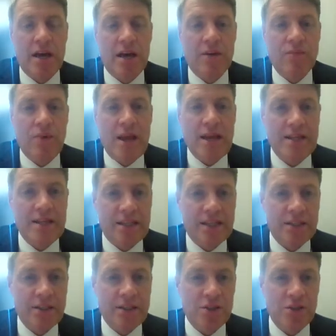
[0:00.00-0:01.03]

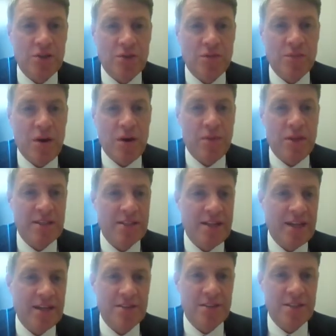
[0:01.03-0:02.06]
raiding the sort of public
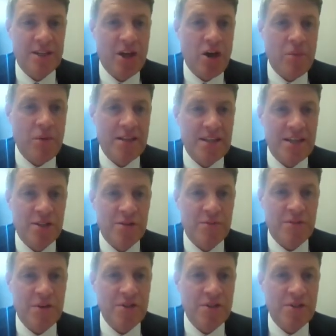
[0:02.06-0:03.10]
sector
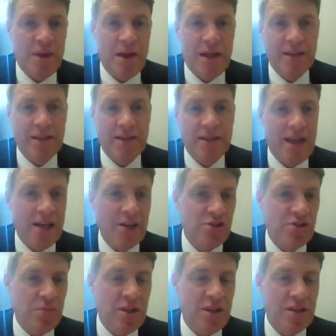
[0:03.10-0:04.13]
decarbonisation fund to pay
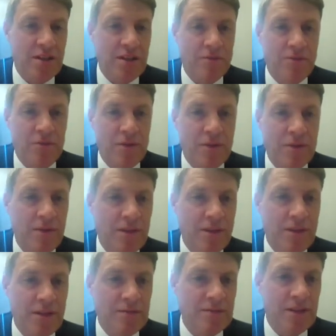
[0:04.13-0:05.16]
extra money for
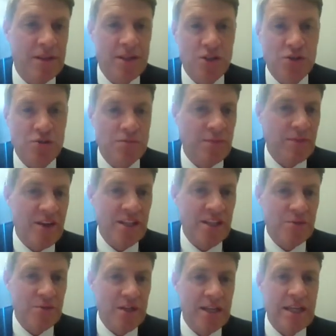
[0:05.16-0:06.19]
additional
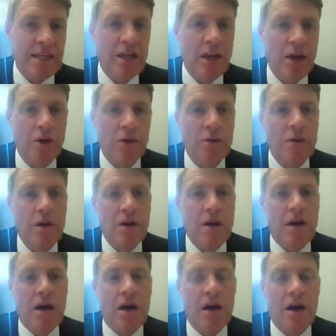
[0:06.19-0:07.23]
investment in eco
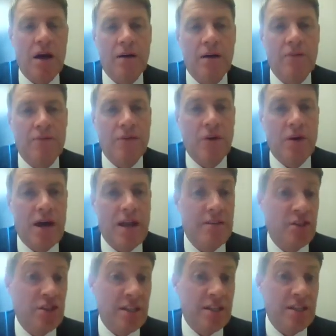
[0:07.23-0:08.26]
for
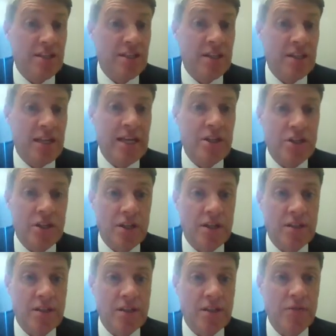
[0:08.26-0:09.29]
energy
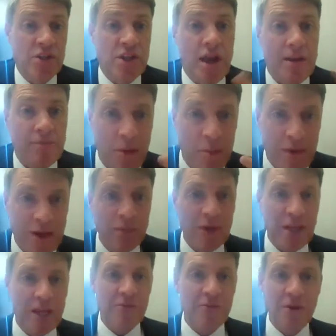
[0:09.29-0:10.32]
installation. And obviously, I'm a big
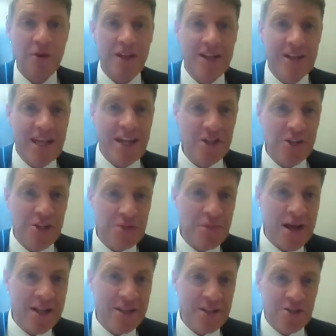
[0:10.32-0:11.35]
believer in an energy
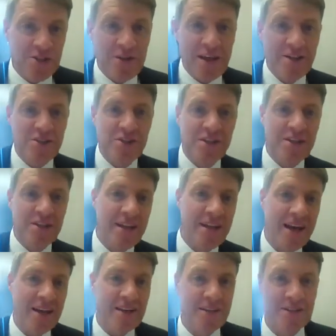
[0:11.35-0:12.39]
demand strategy
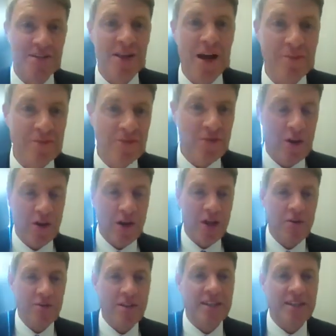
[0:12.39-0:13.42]
and front
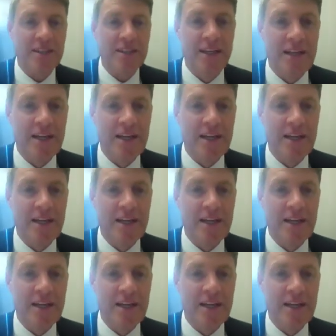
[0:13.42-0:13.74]
loading